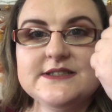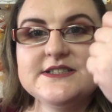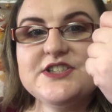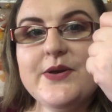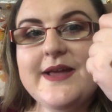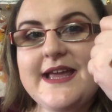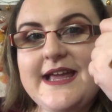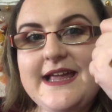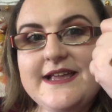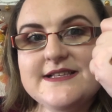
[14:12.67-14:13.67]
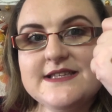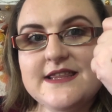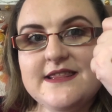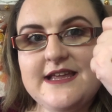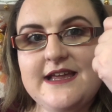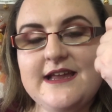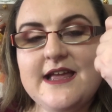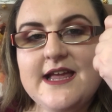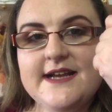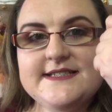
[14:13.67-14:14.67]
So here is the
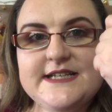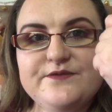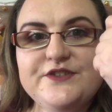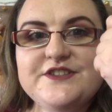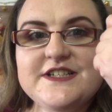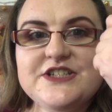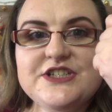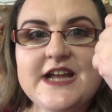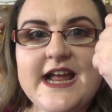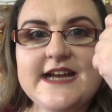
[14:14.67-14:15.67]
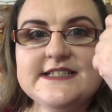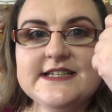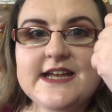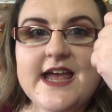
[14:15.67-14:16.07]
Deep Rooted shade.